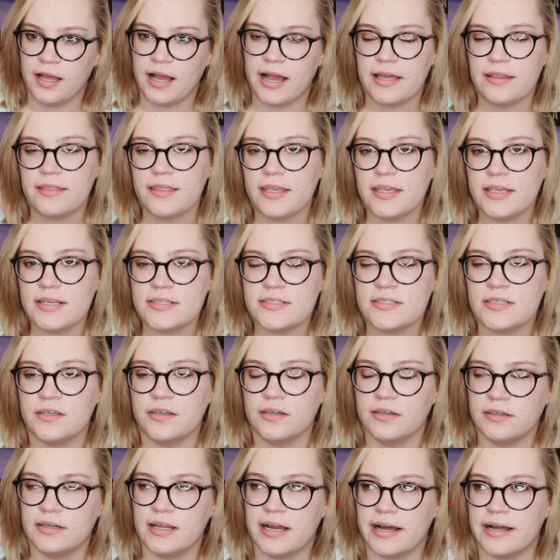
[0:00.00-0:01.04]
I think he's a
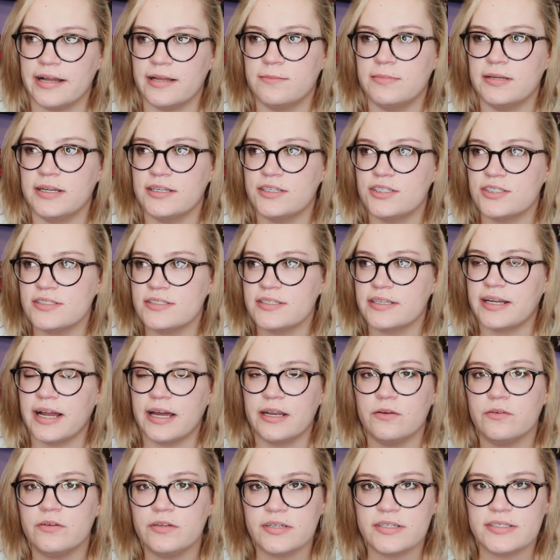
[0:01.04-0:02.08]
good guy, but I just, like, I
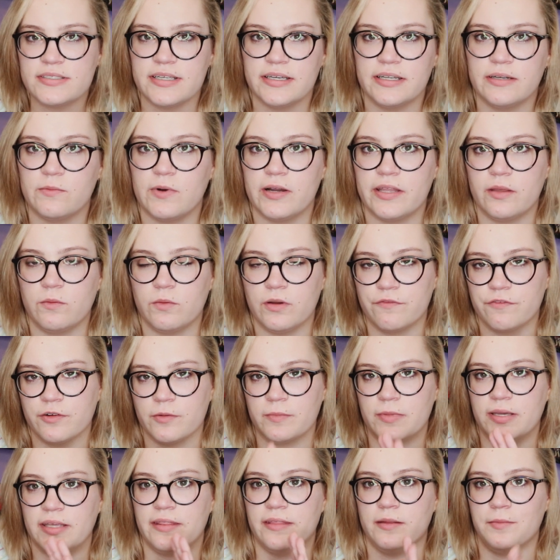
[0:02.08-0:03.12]
don't understand why they went
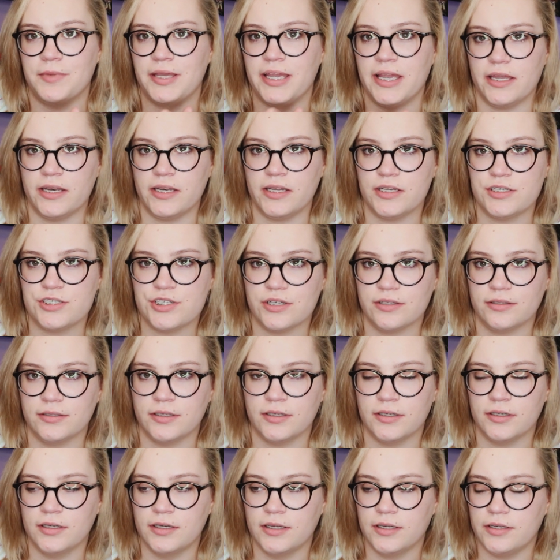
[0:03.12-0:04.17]
from, like, them hating each
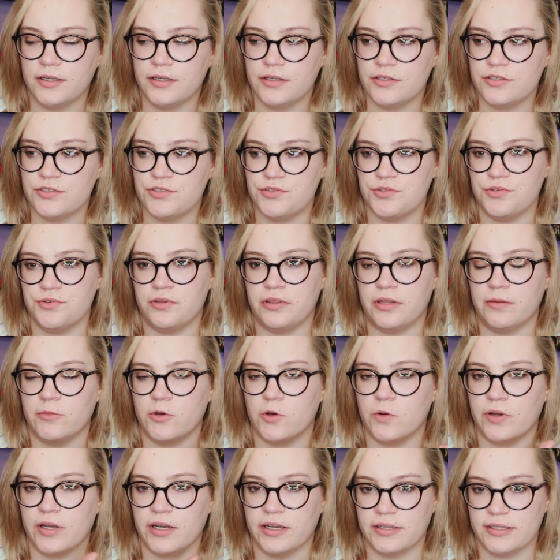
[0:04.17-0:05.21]
other to them
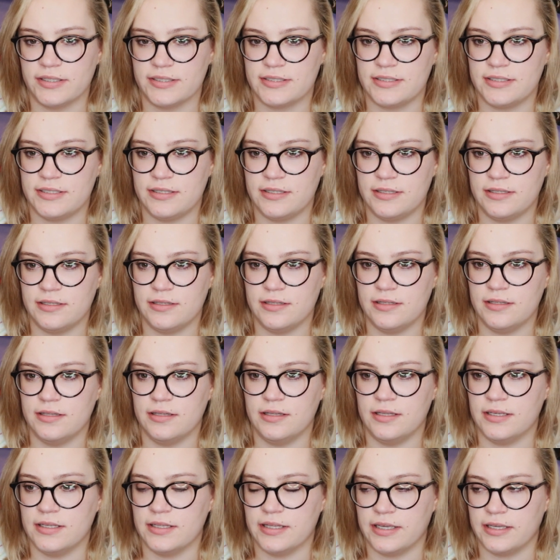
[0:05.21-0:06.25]
going on this,
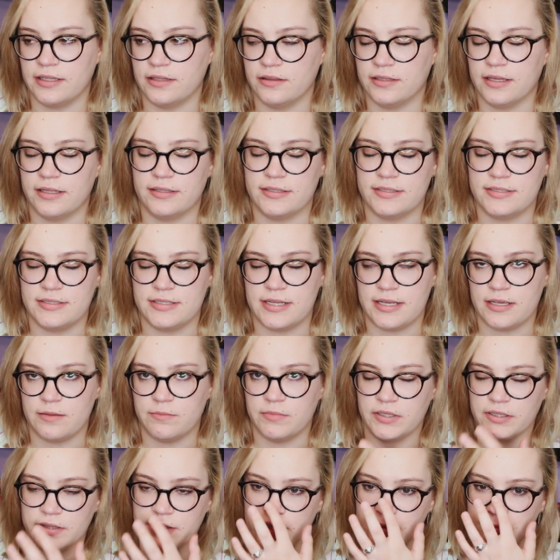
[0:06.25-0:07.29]
the, like, not this date,
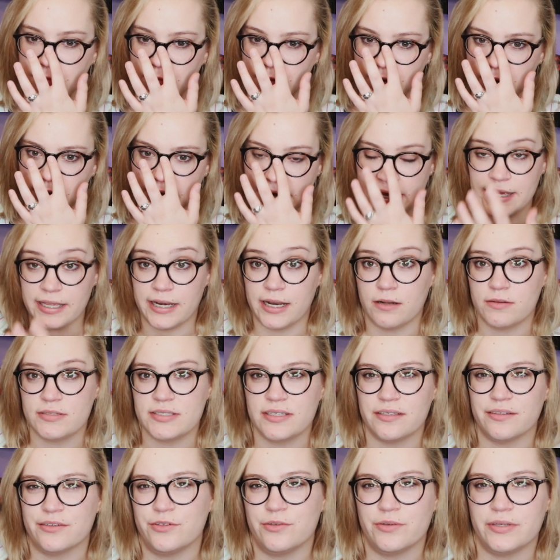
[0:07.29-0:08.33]
but them hanging out
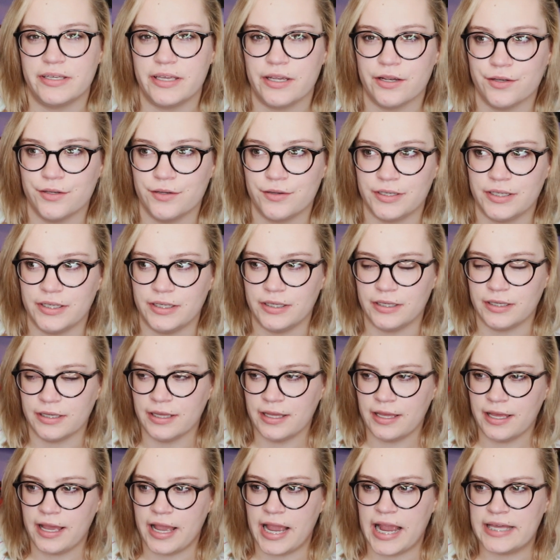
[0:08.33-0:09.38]
together doing karaoke,
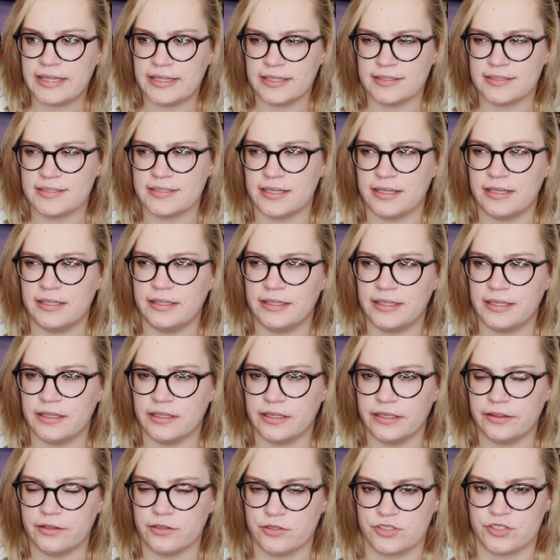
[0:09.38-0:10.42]
and then suddenly,
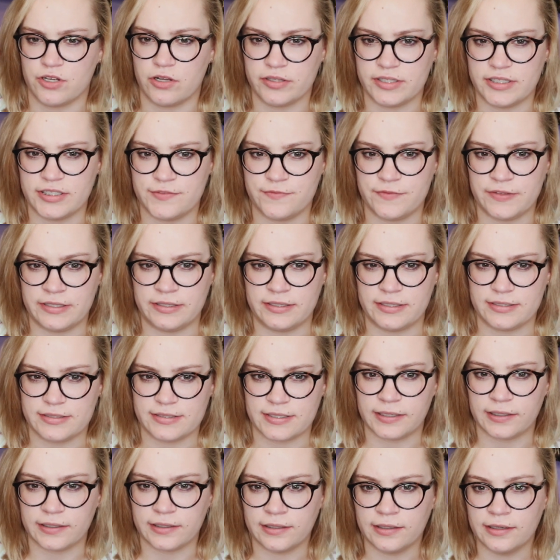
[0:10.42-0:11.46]
like, there's all these feelings
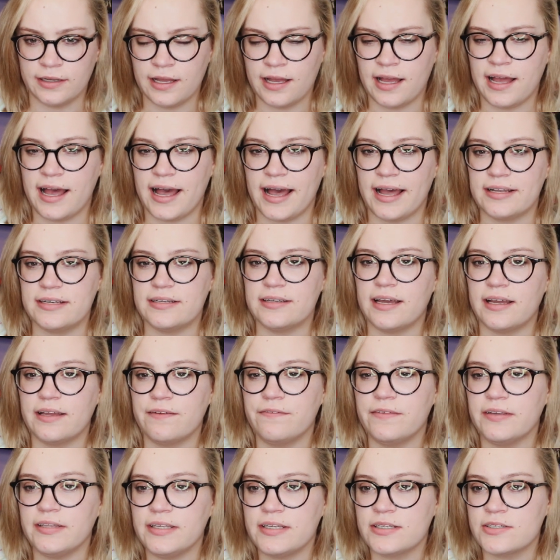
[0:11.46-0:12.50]
there. I
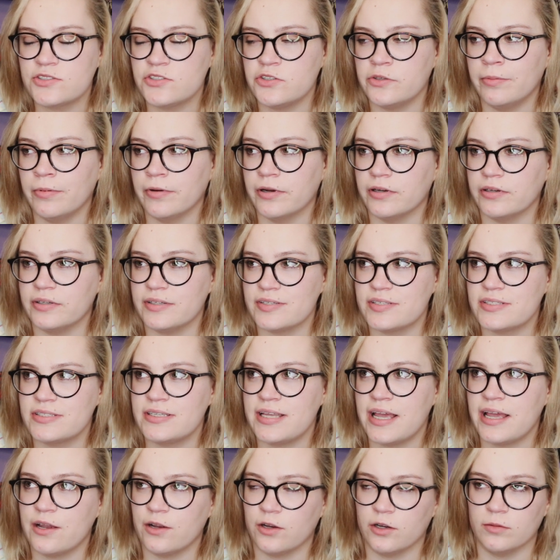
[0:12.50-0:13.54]
feel like Supergirl is
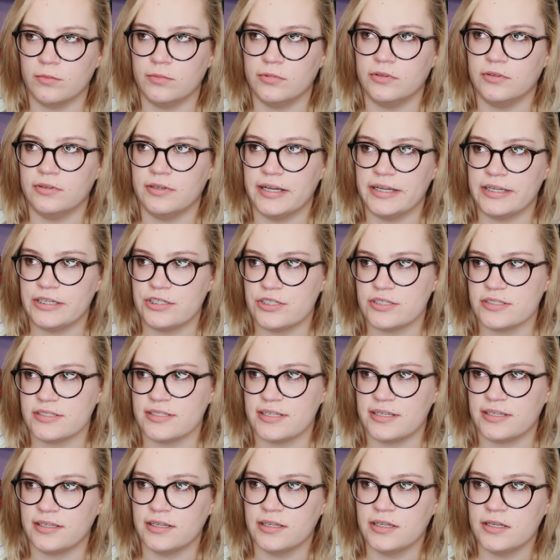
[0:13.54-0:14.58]
terrible at just,
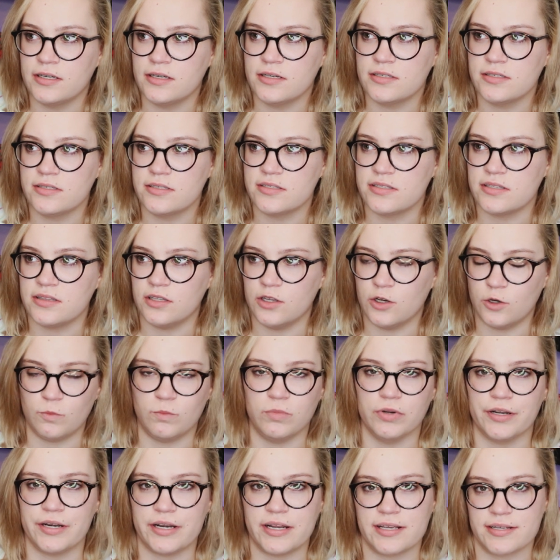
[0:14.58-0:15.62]
like, slow
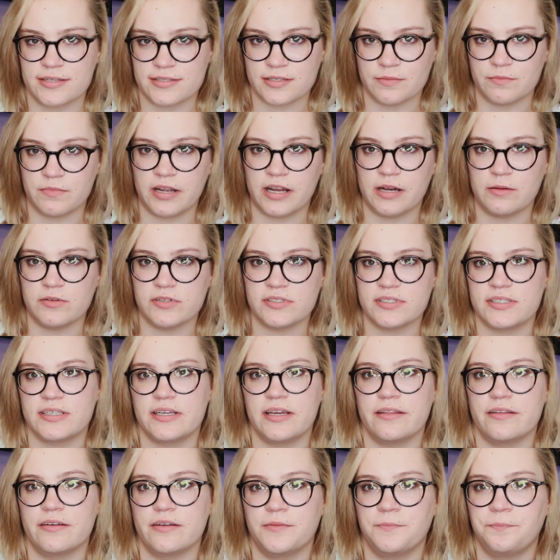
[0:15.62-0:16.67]
burning some couples
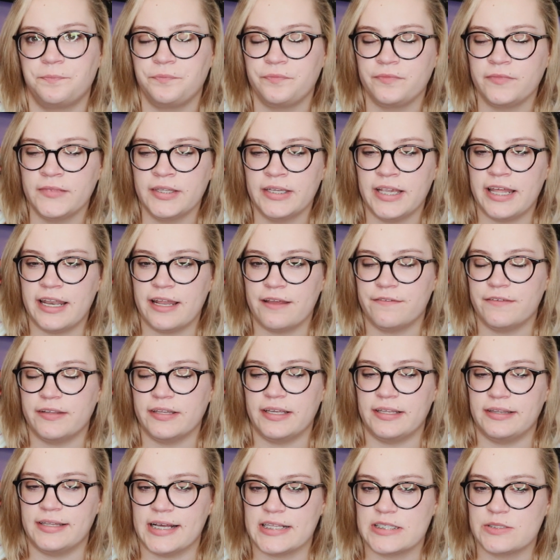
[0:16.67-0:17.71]
together, and I feel
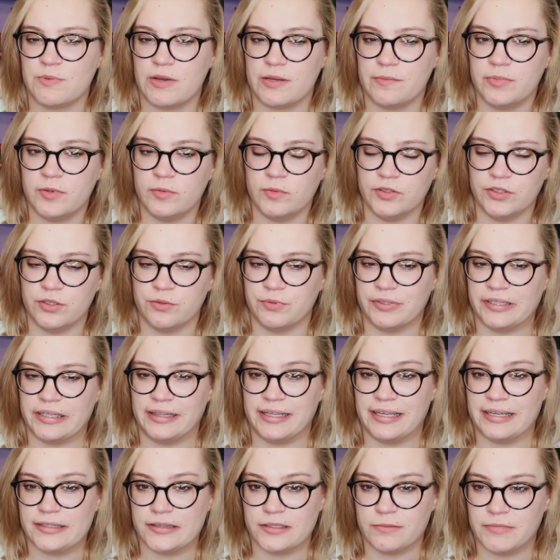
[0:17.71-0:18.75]
like that's why people don't really
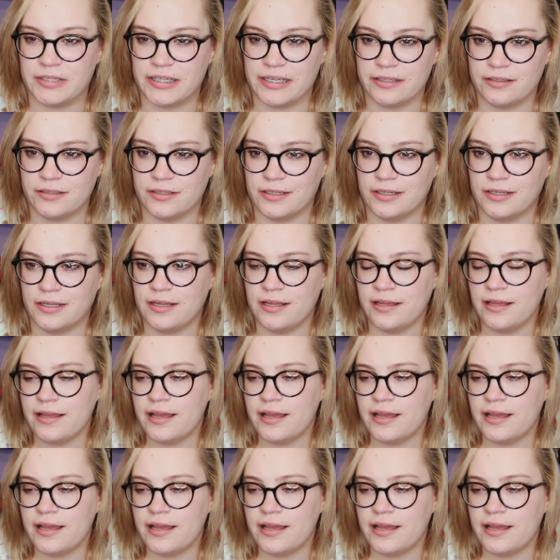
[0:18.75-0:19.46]
like them together.